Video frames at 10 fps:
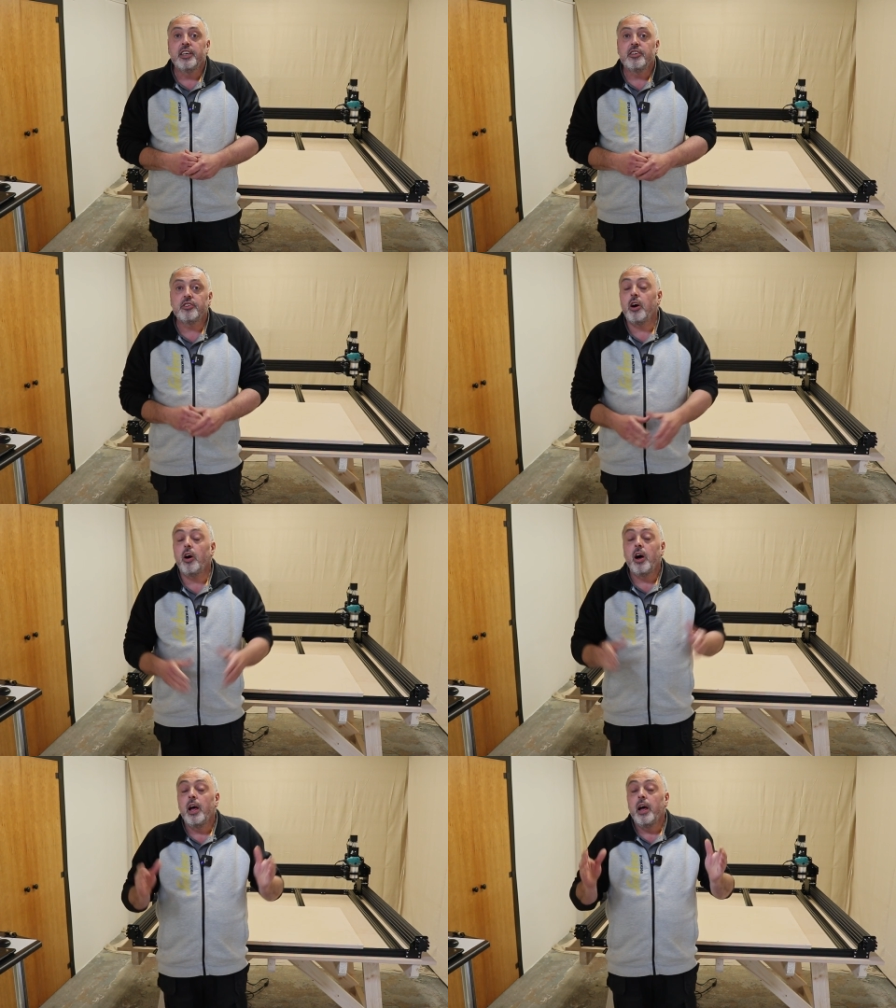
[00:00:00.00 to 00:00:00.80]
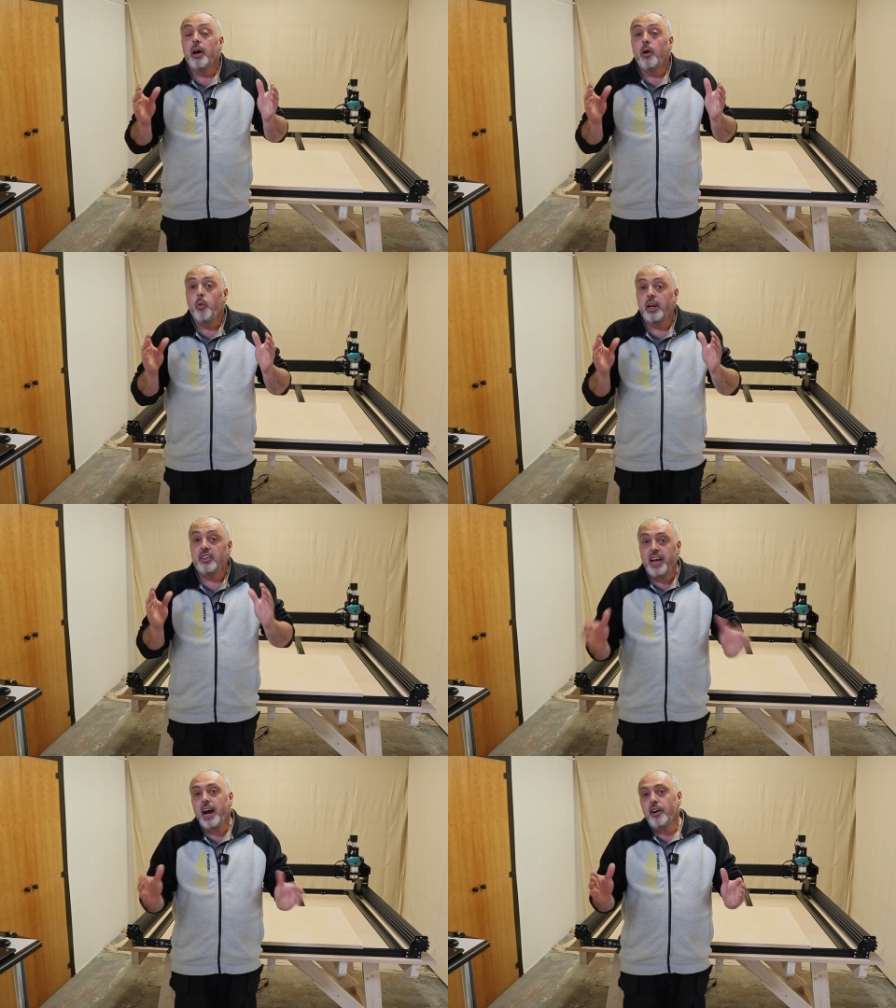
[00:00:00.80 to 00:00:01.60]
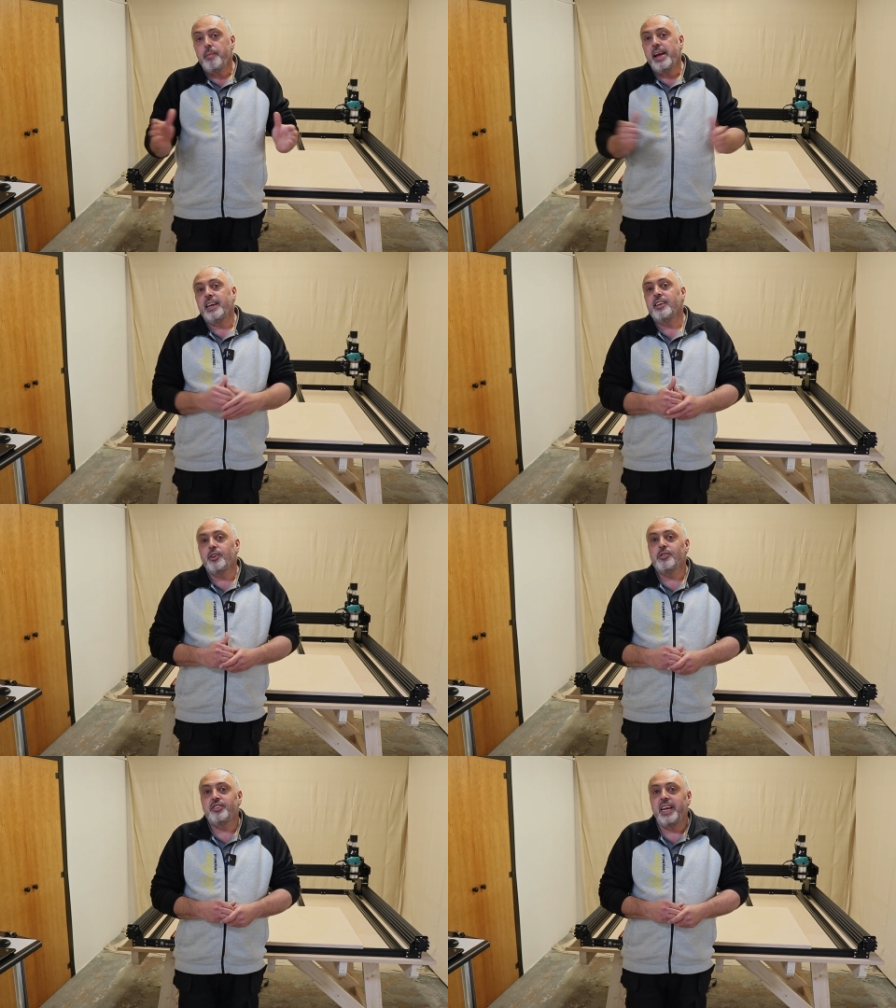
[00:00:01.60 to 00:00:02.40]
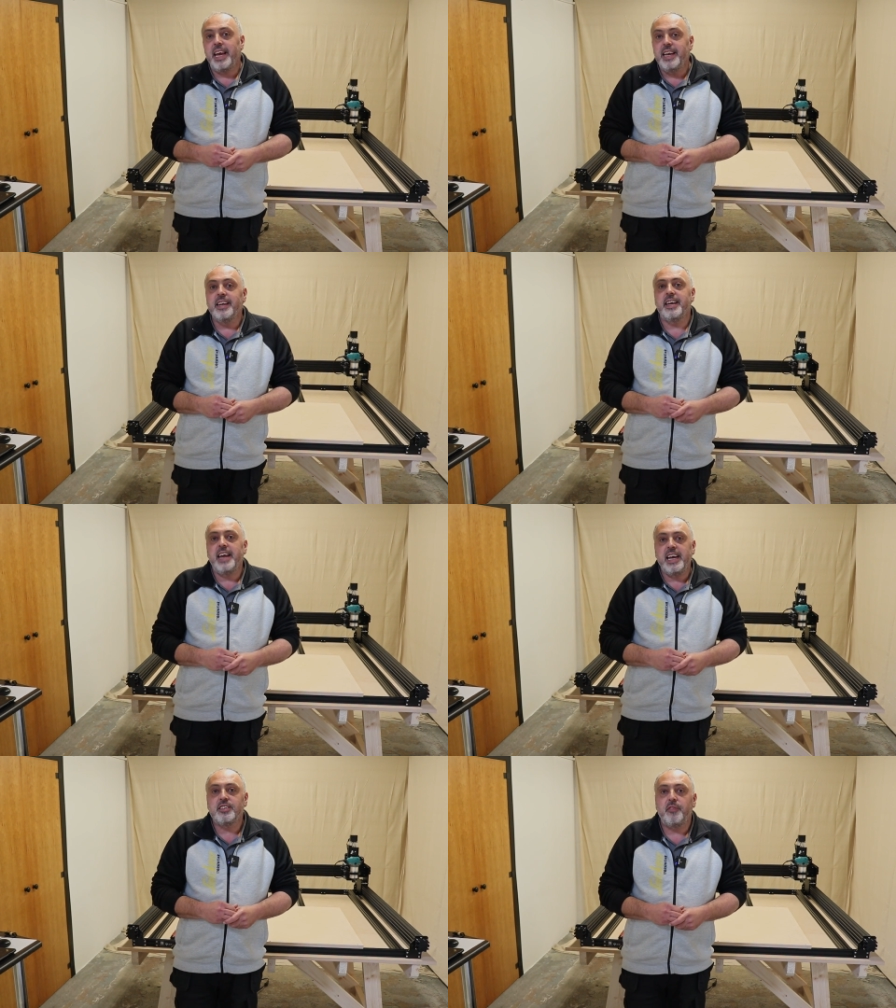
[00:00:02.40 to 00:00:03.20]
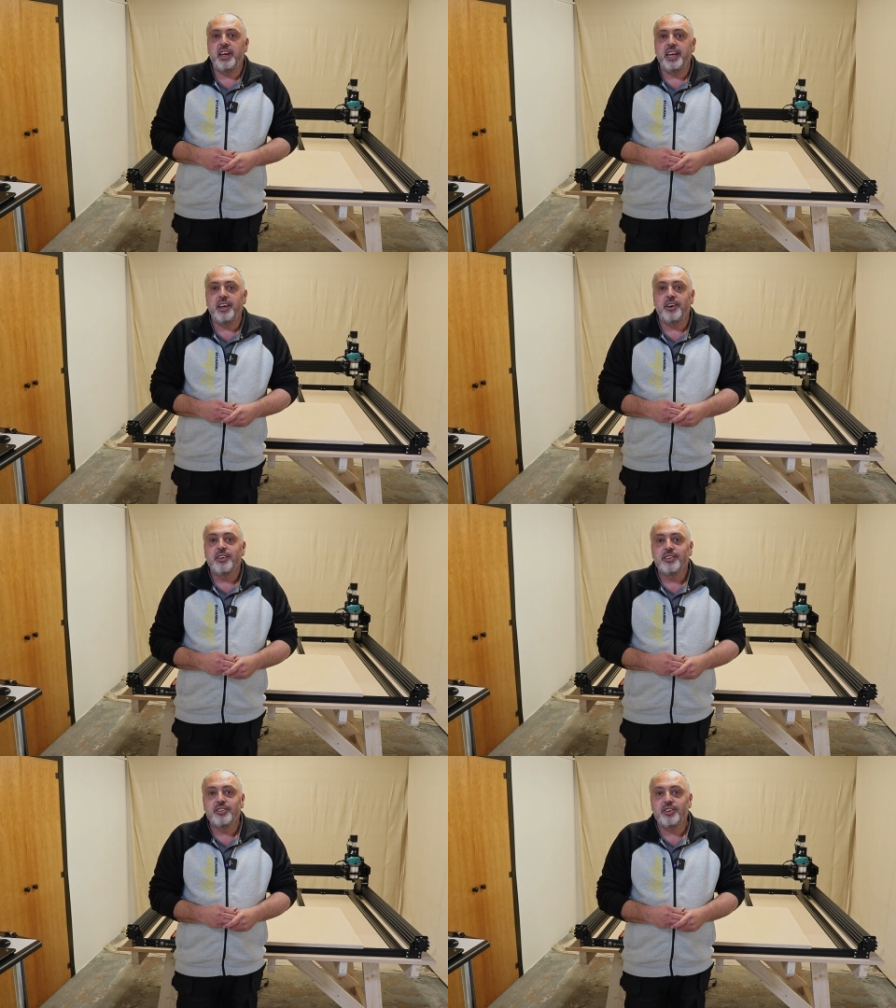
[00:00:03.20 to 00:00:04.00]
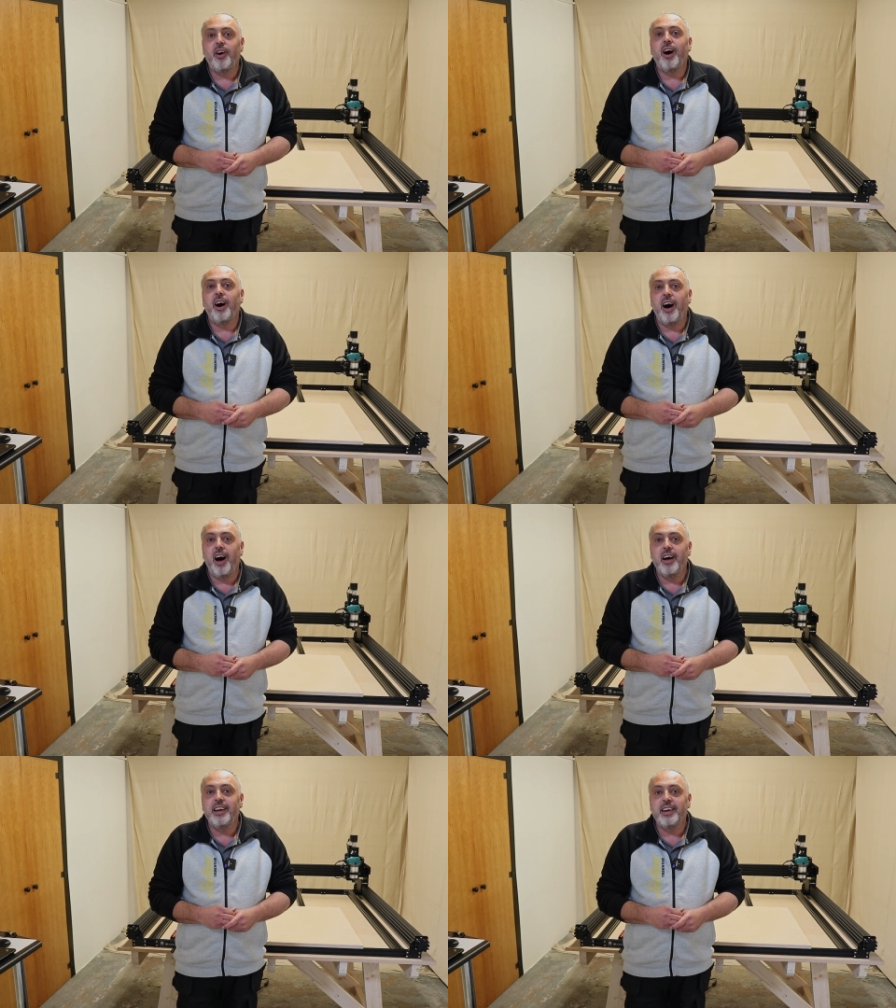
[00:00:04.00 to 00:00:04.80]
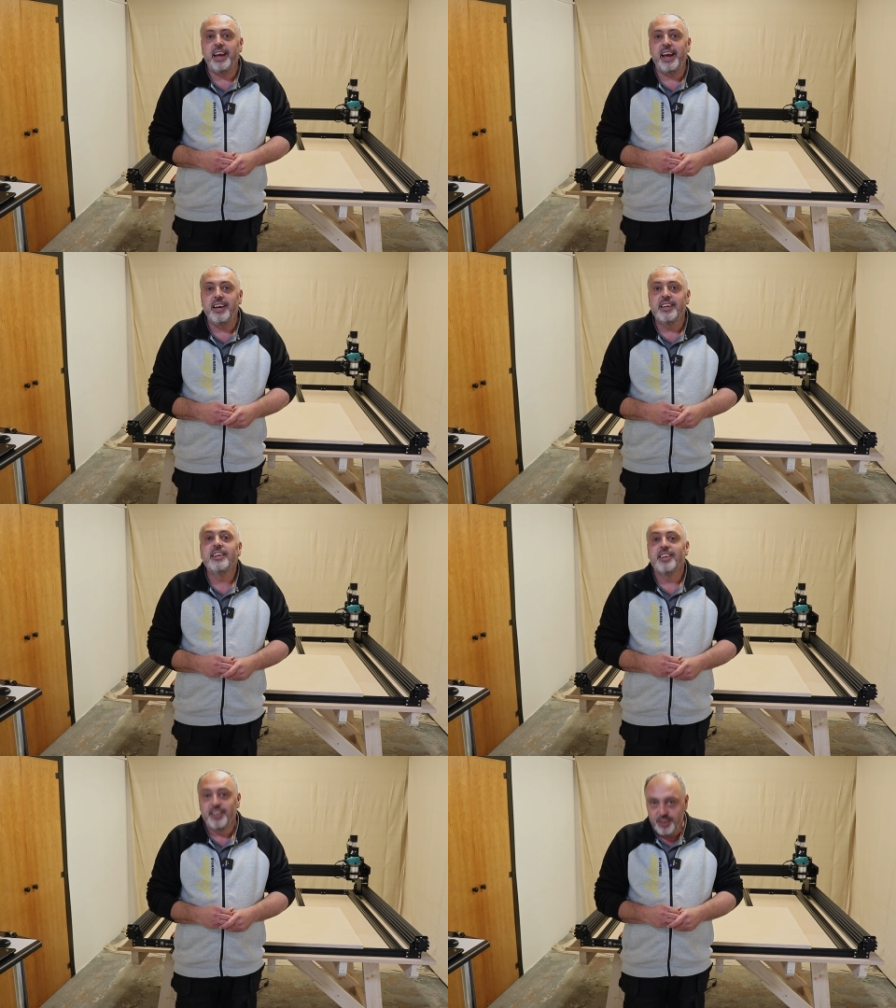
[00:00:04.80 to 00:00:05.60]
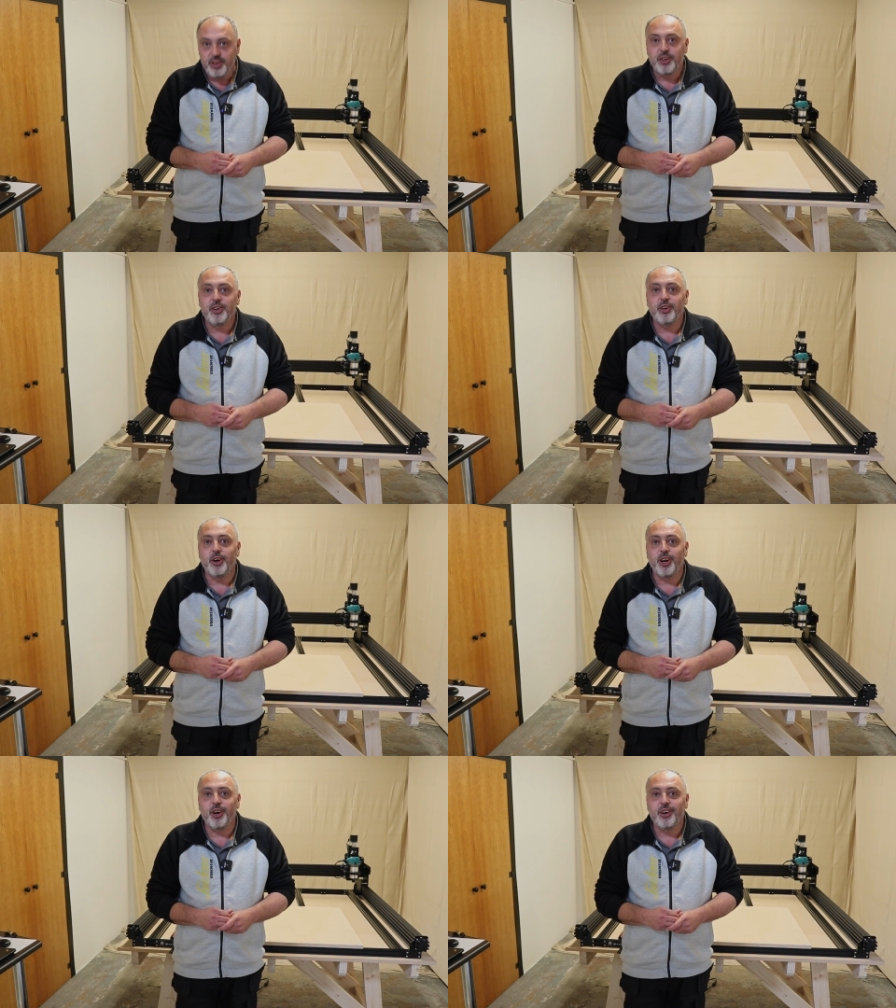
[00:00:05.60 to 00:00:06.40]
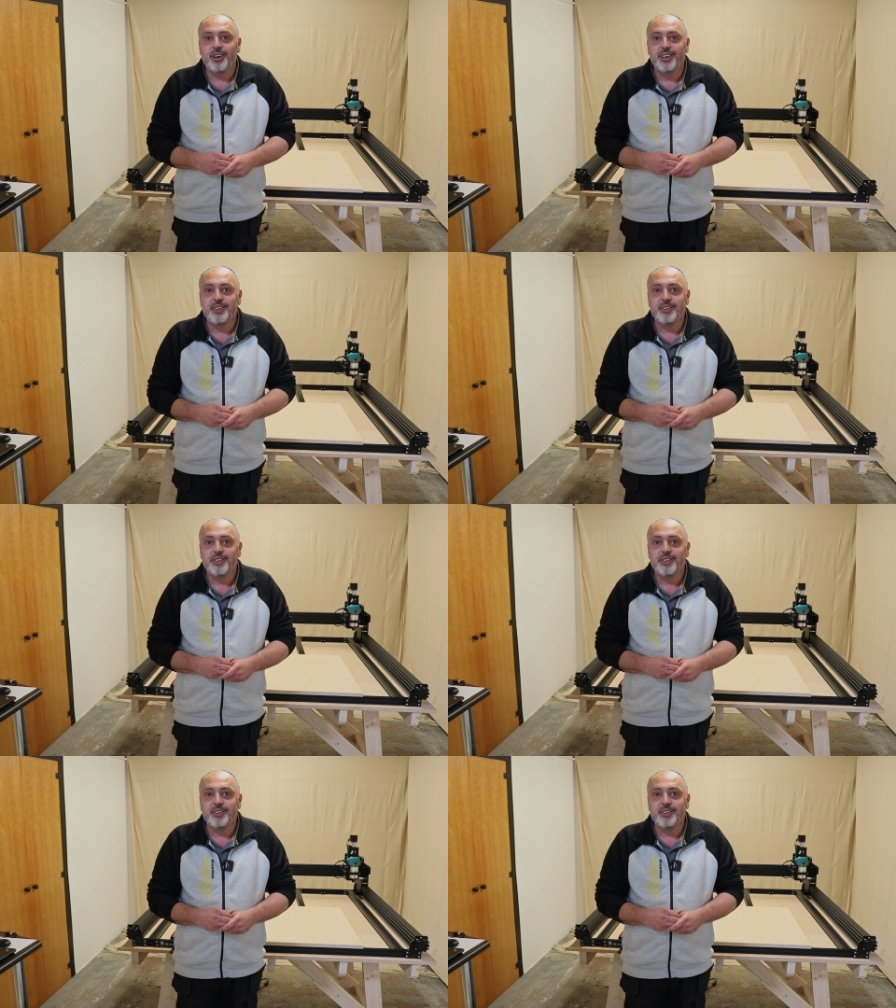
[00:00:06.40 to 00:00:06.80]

So we'll start making dust in the next video. So until then, good luck.